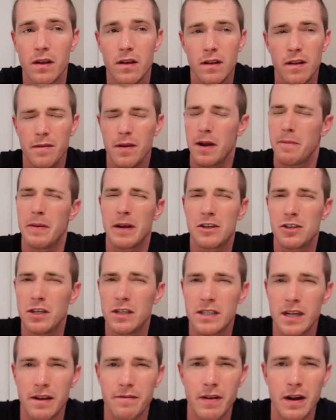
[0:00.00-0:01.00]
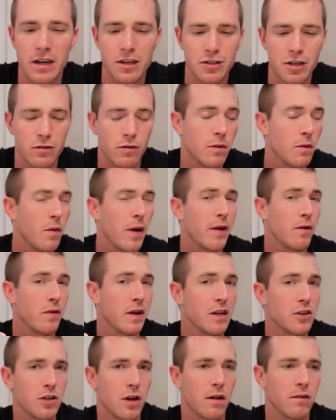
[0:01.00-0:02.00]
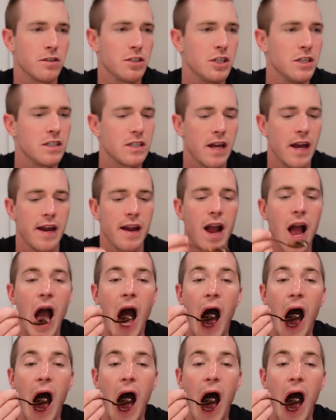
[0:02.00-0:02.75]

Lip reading: I'm not a big cheesecake fan in general. Why I don't eat chocolate cheesecake.